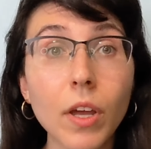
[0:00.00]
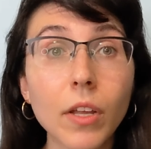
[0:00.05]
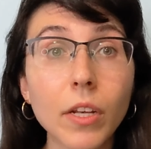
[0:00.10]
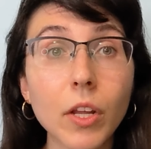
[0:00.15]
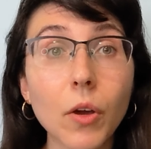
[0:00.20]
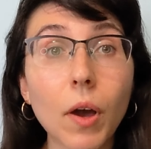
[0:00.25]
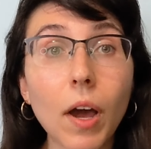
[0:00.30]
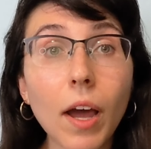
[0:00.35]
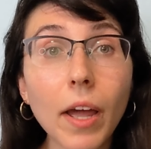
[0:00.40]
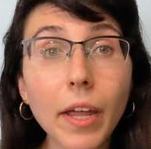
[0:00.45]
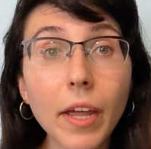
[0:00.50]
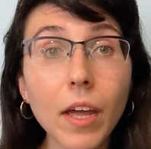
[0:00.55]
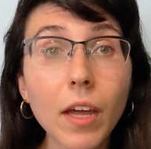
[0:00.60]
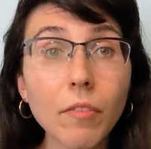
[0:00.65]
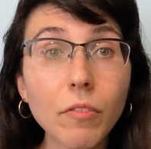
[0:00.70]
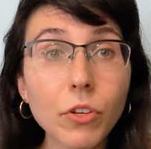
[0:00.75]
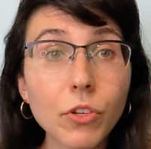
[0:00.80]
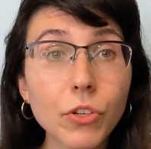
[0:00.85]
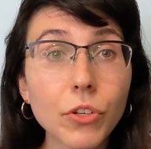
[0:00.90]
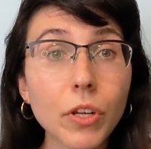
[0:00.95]
Now, I
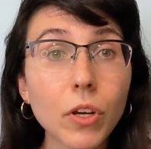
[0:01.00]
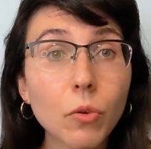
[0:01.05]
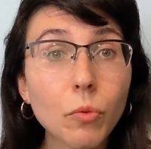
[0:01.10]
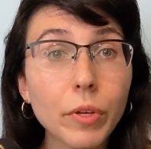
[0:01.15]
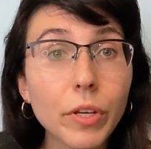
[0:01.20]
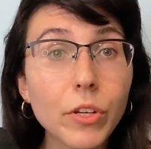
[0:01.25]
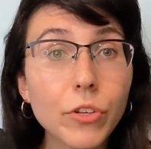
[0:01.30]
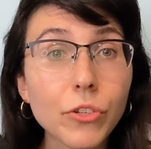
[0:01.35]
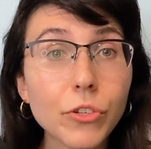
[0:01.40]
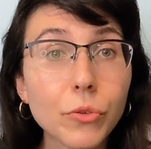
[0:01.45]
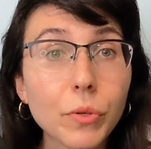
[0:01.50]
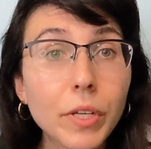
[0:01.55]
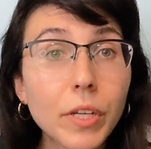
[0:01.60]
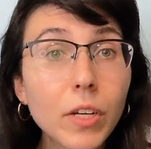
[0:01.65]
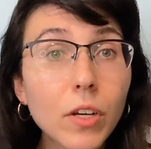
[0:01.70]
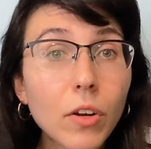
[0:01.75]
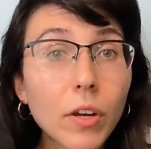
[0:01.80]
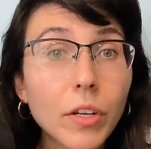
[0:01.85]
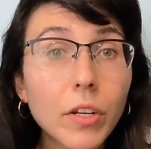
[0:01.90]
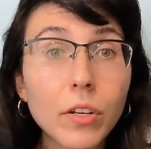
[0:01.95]
have a Chanel reissue
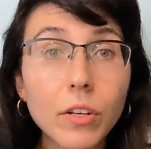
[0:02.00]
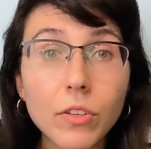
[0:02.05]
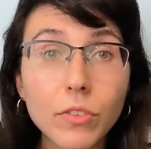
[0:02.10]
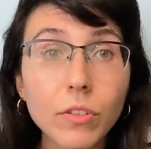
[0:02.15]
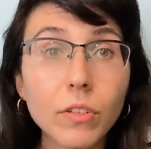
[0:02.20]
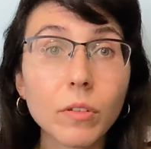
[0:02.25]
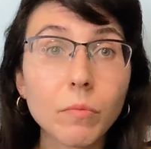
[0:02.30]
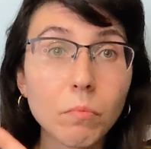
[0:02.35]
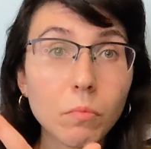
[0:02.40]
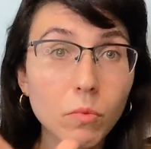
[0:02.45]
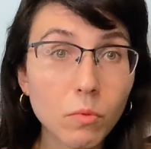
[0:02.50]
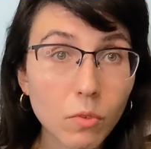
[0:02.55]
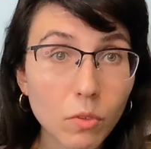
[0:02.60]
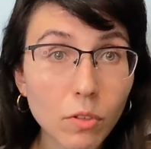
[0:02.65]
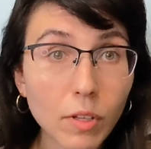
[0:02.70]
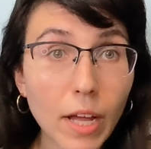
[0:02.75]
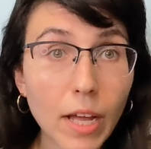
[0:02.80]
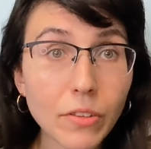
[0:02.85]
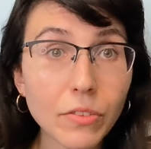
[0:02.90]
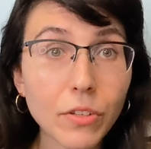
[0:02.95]
here, and it is a
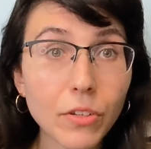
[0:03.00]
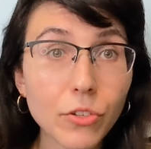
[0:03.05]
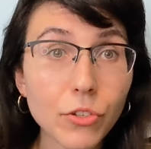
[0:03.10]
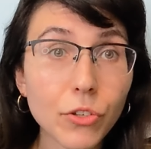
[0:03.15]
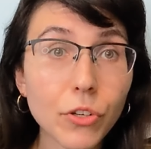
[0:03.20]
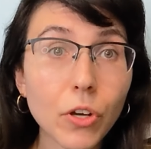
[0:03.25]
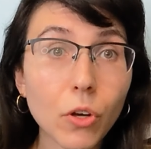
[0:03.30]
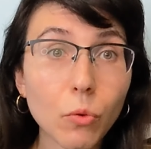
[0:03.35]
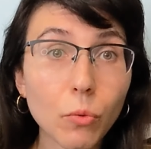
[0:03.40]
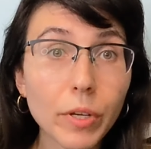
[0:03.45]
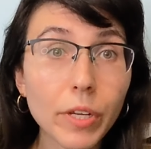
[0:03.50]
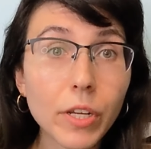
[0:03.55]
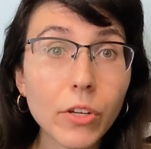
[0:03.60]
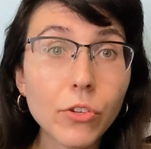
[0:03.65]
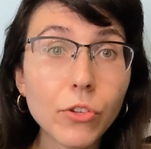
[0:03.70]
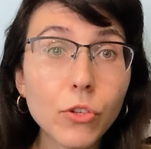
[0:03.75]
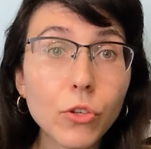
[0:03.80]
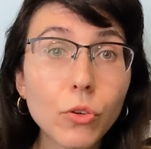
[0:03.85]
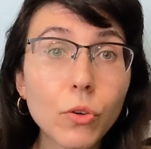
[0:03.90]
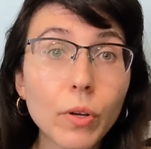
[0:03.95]
classic Chanel
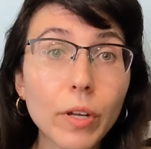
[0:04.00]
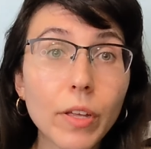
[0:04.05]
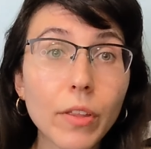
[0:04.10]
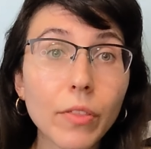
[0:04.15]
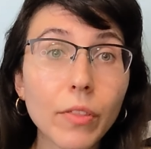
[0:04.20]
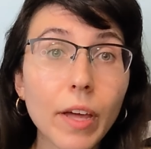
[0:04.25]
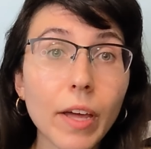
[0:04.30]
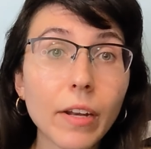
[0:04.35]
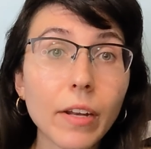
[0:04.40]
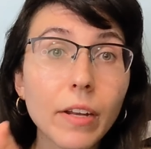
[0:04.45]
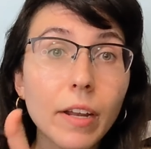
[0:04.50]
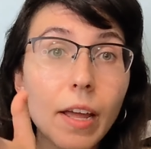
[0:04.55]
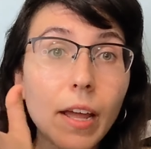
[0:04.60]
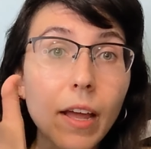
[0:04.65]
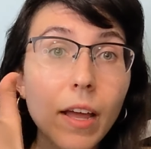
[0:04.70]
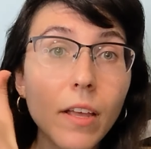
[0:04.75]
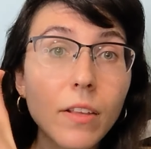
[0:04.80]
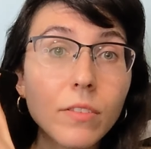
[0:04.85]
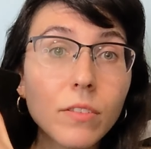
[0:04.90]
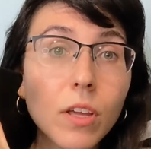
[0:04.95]
reissue in that it
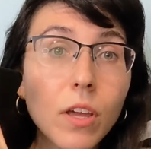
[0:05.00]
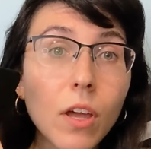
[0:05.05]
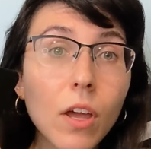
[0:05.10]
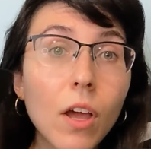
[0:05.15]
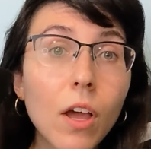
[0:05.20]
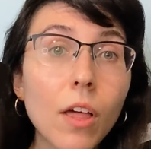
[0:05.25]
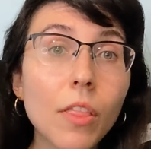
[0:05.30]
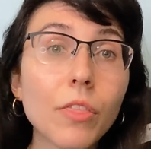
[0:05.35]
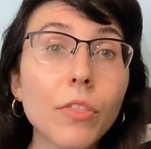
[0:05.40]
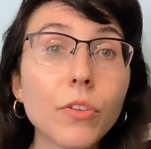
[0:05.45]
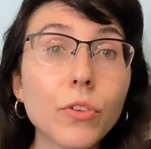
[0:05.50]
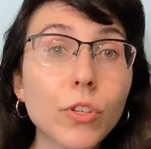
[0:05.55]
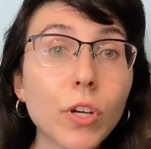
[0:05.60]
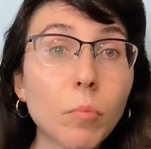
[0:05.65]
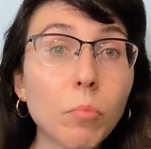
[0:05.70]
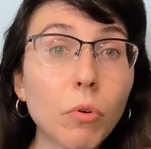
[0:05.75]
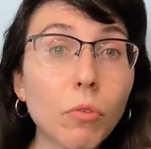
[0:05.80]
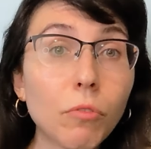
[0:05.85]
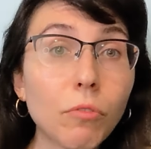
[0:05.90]
has the double